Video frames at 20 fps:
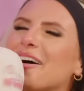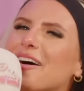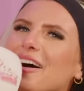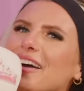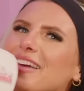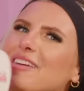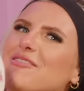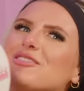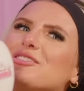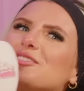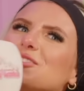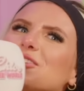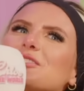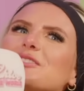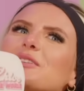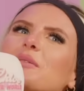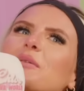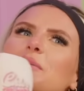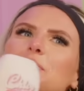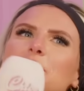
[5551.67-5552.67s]
Like if you do
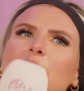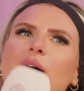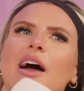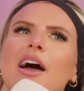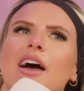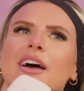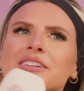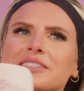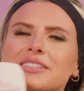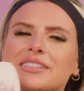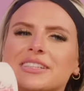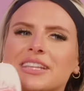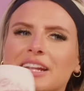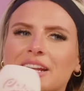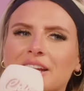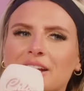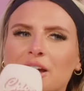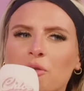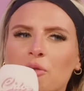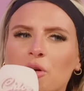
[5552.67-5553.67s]
something bad,
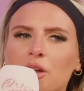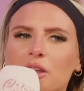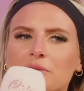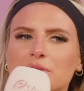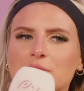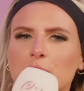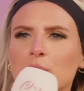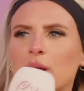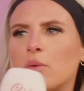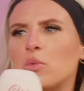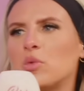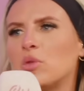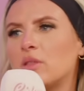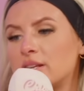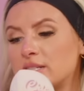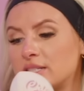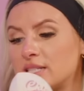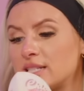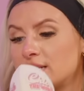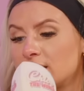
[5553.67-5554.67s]
then I want them to be like, well,
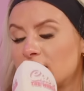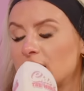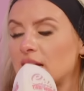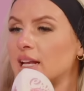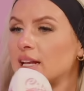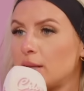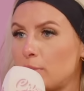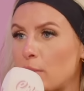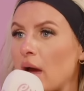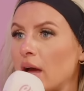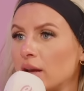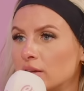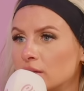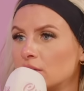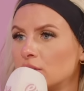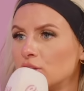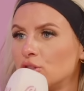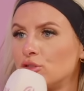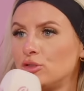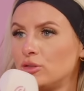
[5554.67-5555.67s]
this is clearly bad.
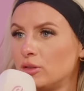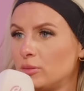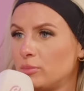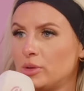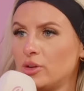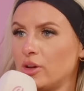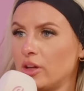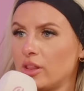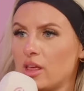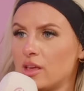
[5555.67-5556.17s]
You shouldn't be doing